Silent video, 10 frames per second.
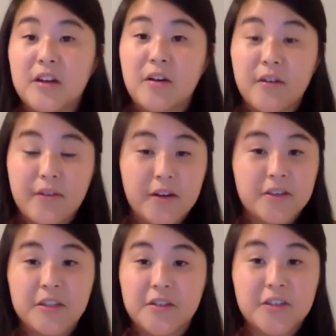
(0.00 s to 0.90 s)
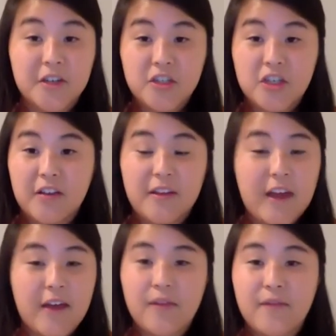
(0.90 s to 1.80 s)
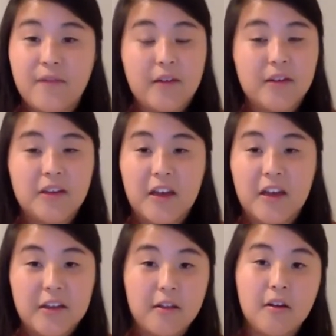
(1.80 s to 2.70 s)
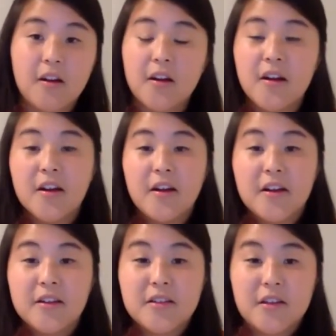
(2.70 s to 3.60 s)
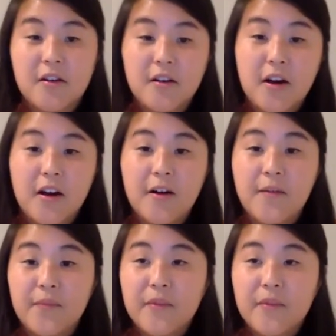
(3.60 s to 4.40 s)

if they're still searching, they haven't found it yet either. So